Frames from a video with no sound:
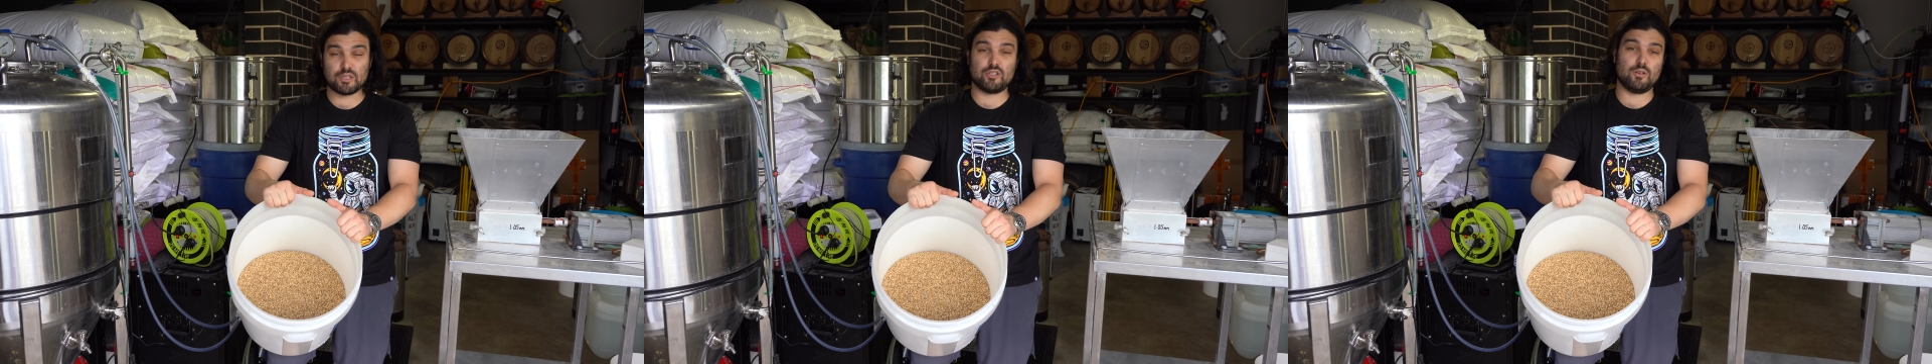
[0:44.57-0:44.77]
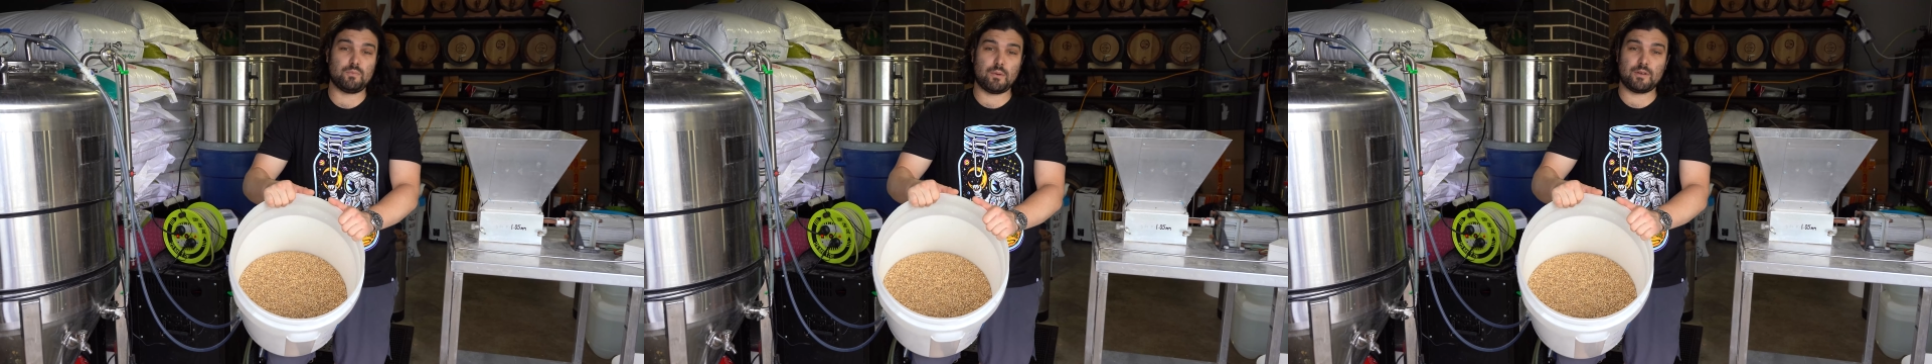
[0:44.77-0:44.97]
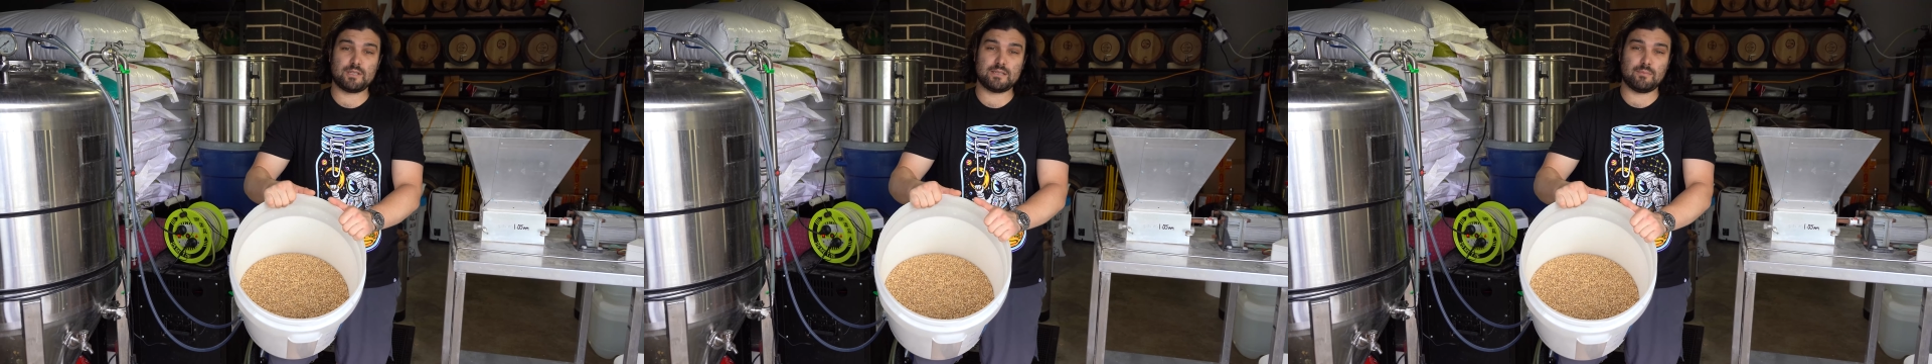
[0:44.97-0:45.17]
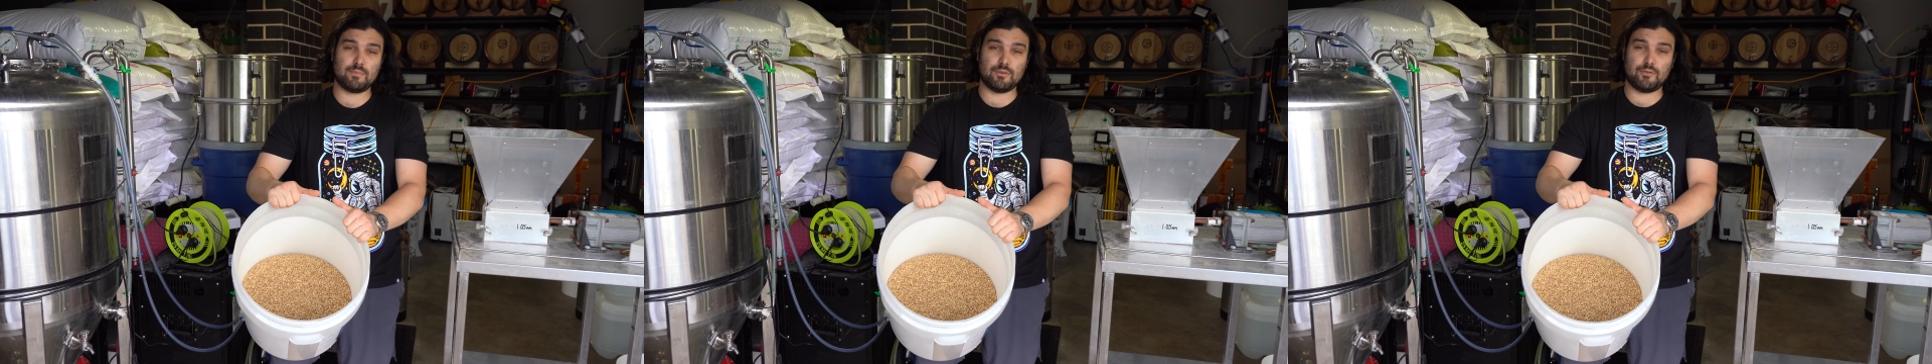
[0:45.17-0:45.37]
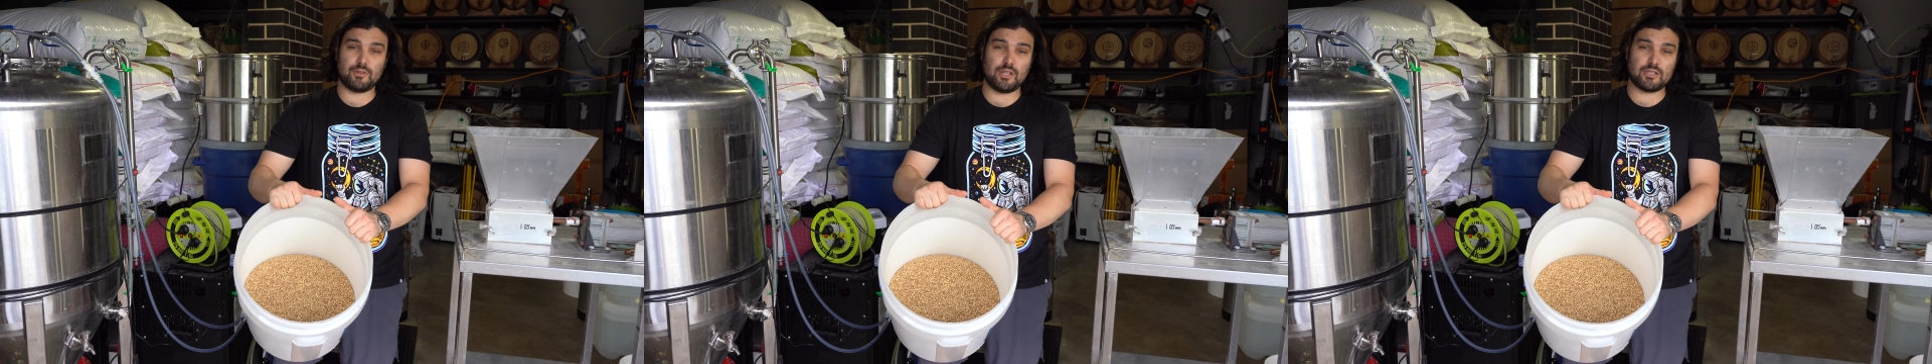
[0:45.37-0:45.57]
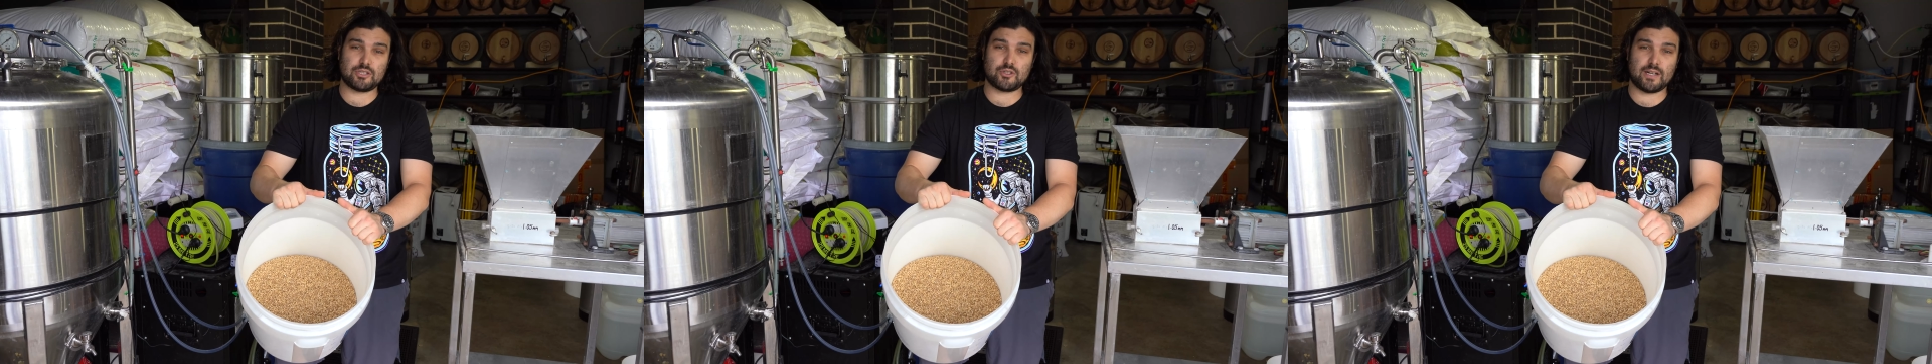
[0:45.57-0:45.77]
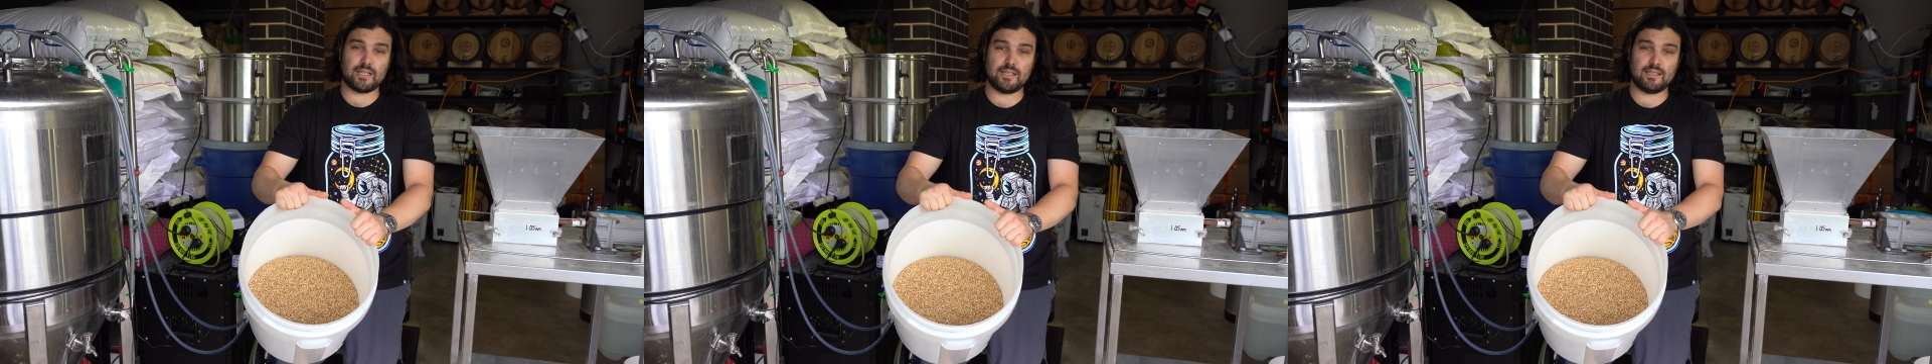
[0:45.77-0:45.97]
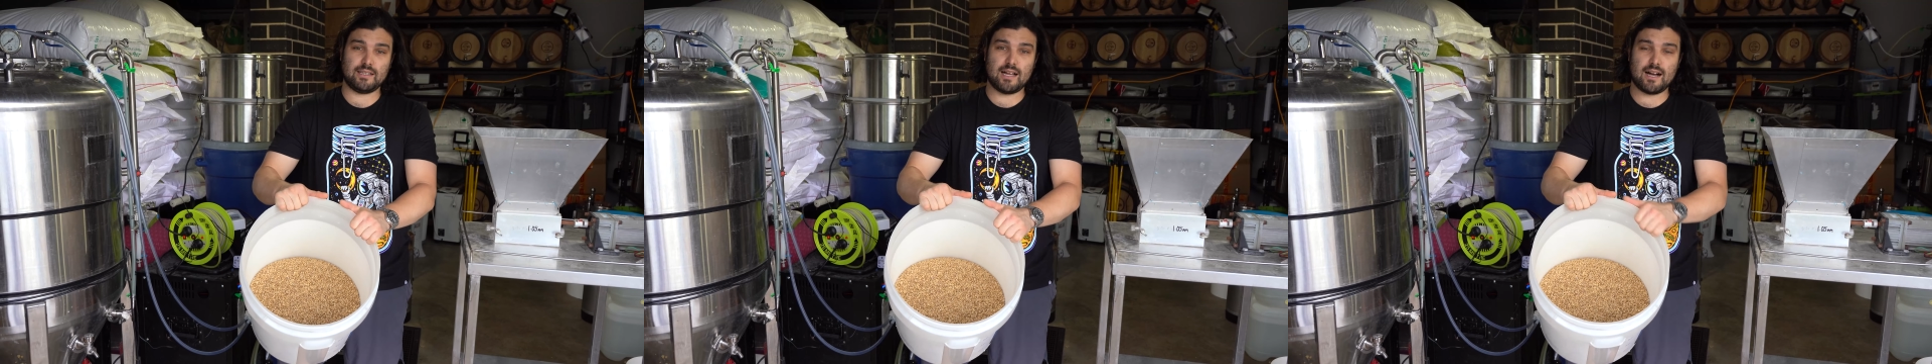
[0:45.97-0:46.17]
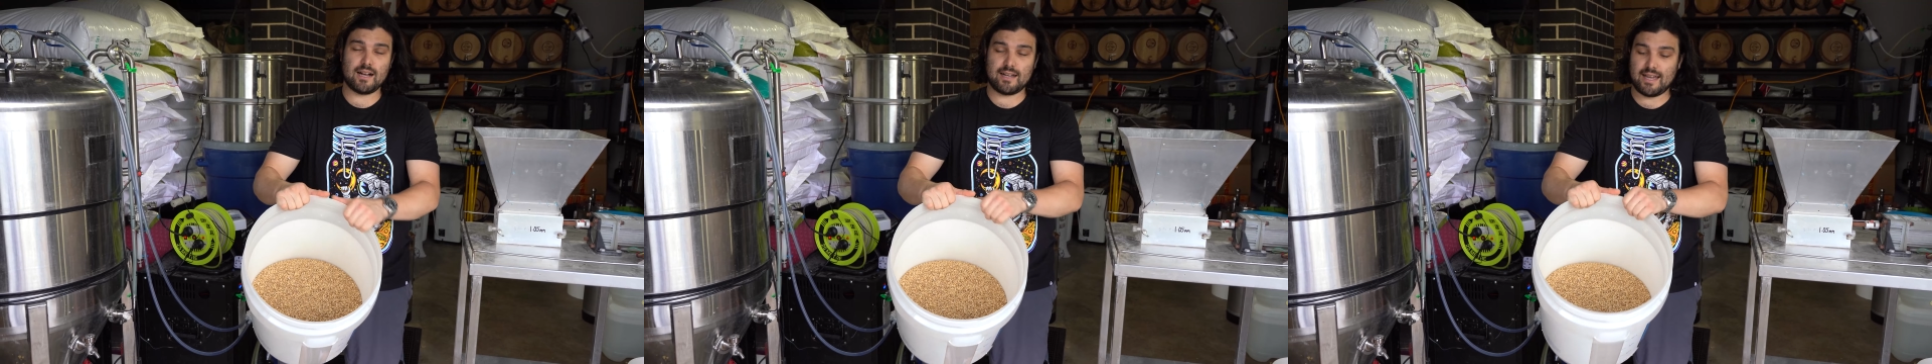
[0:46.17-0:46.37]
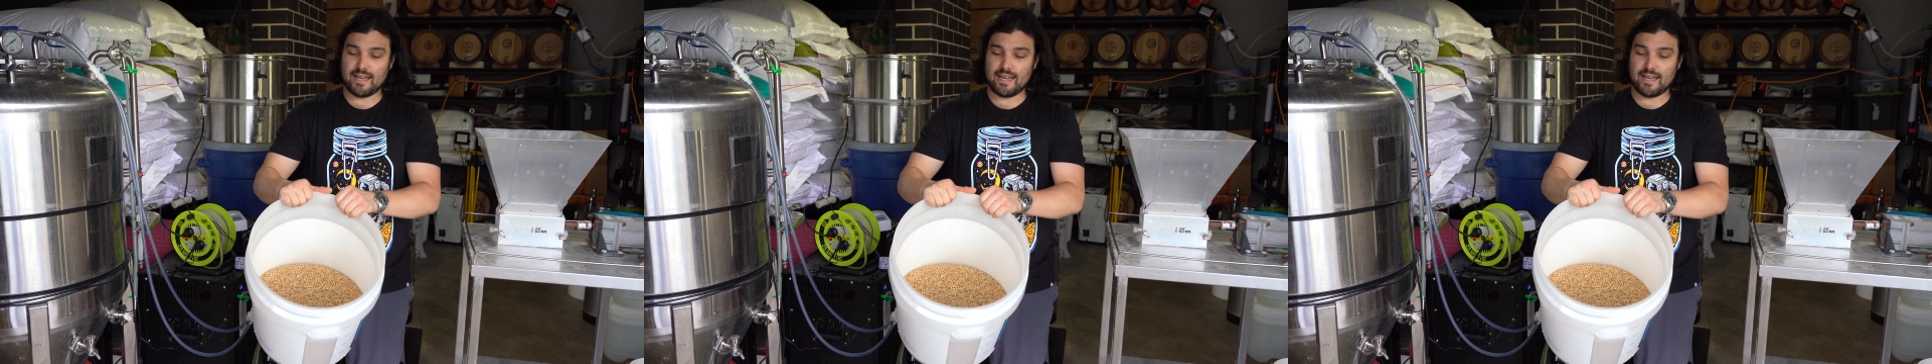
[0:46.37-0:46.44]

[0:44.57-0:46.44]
simple for the Australian lager.